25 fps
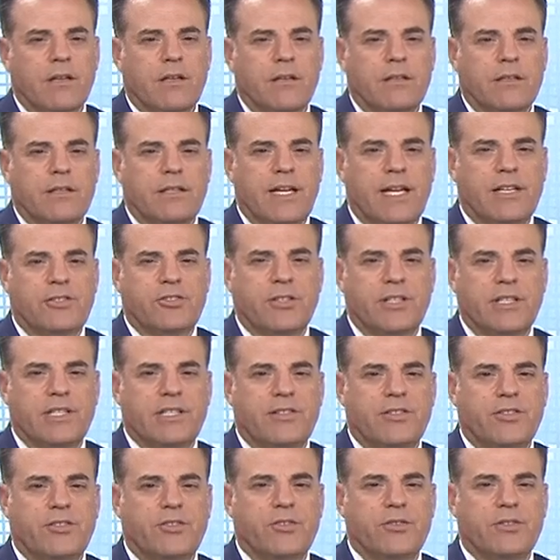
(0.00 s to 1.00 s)
The National
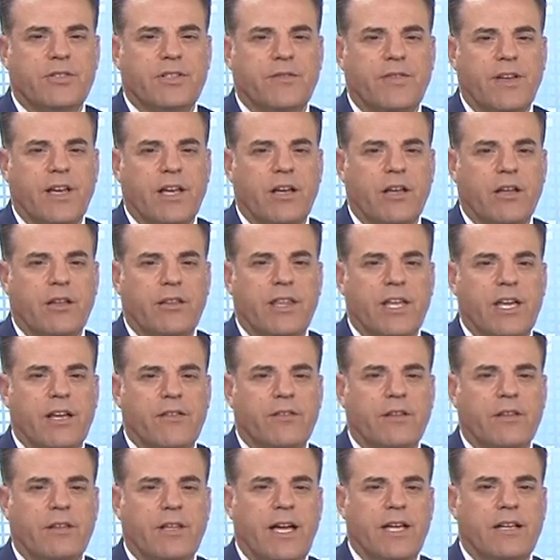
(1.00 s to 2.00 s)
Institutes of Health
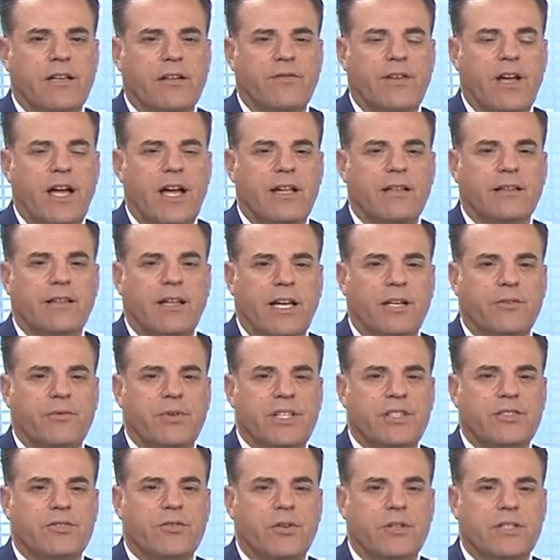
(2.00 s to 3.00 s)
have a lot of online
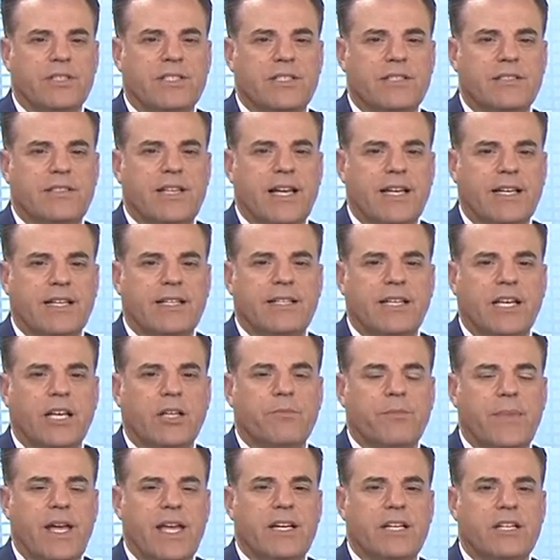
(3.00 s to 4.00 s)
resources that can
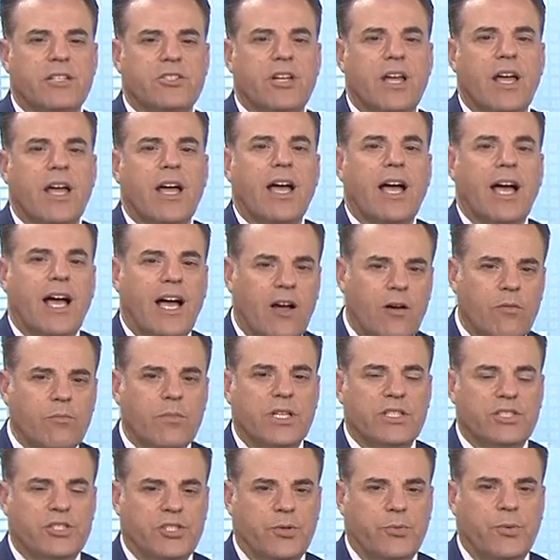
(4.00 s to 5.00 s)
help manage how
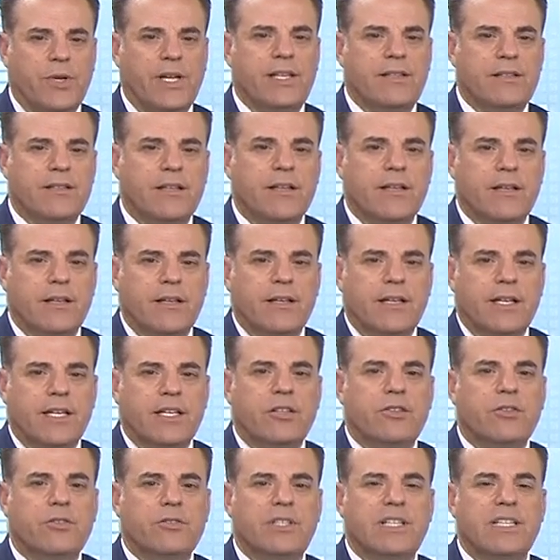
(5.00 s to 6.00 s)
much you eat,
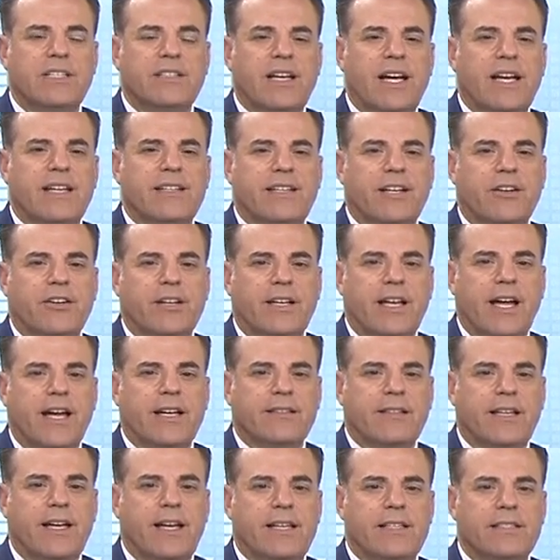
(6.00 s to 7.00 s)
including dietary
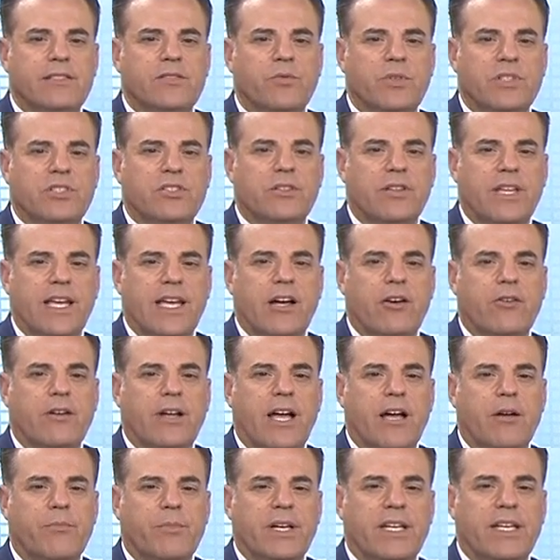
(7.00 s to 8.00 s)
guidelines, which lay out
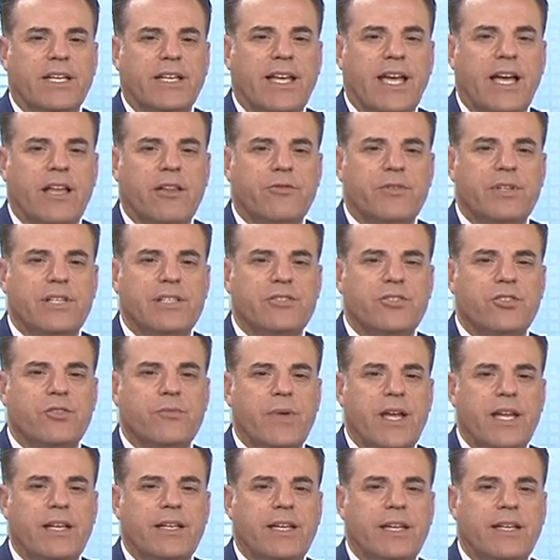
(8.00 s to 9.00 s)
how many calories you
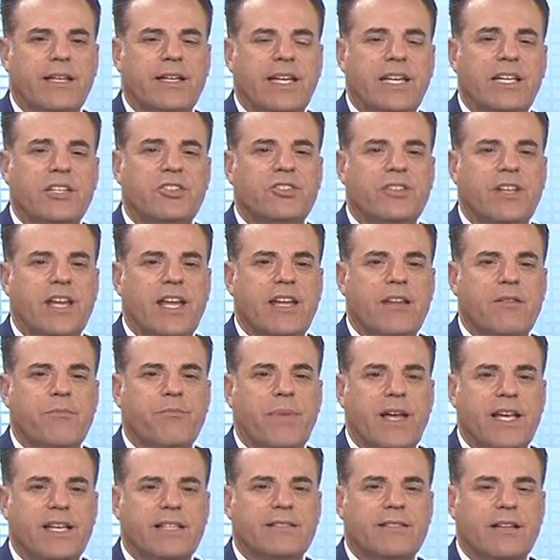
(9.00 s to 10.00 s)
may need each day
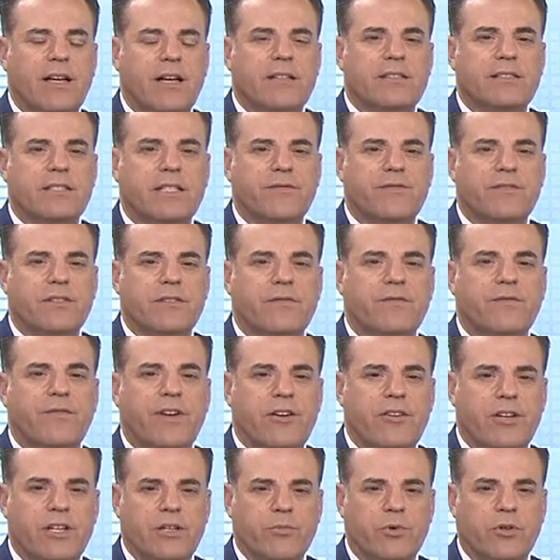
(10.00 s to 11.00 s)
based on different
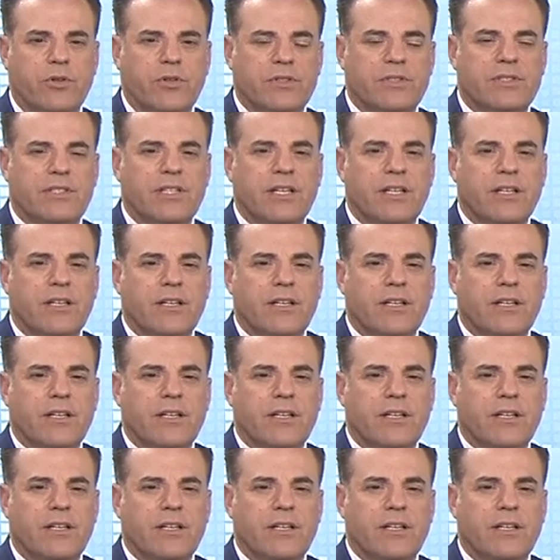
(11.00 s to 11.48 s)
variables,